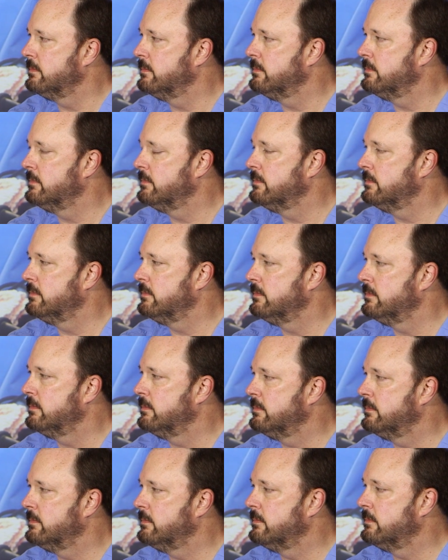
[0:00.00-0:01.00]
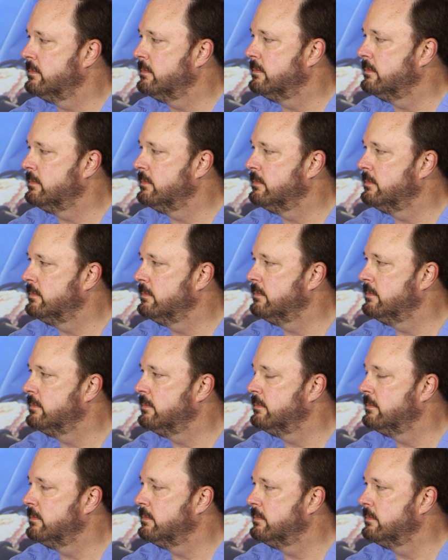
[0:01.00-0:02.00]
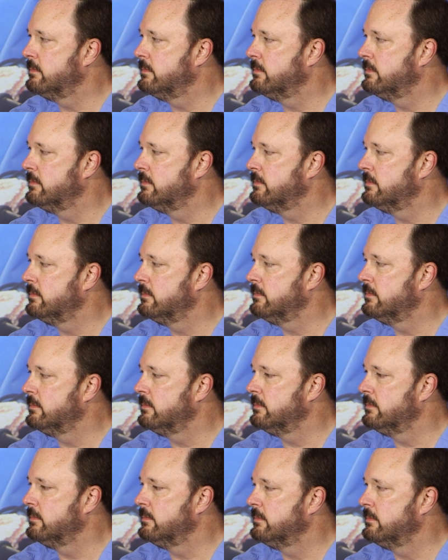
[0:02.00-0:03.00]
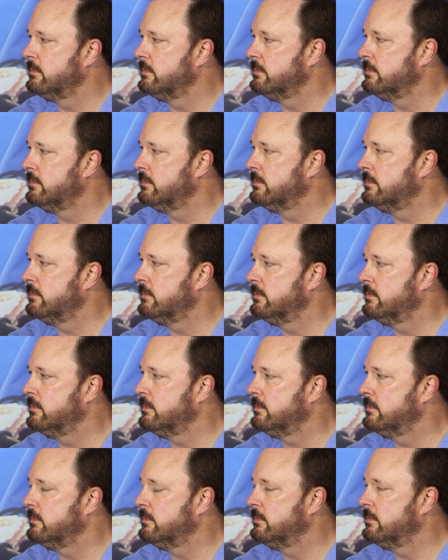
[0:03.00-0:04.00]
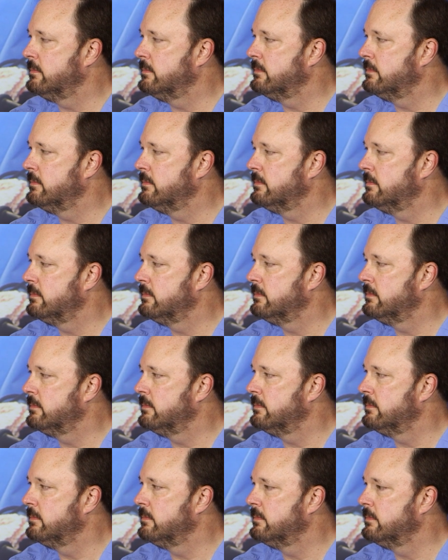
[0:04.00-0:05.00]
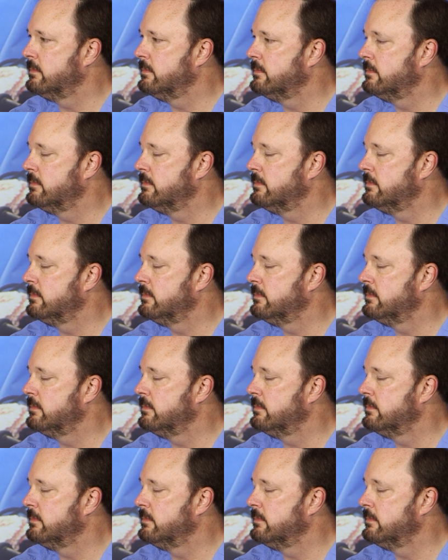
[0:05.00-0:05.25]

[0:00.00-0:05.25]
(not speaking)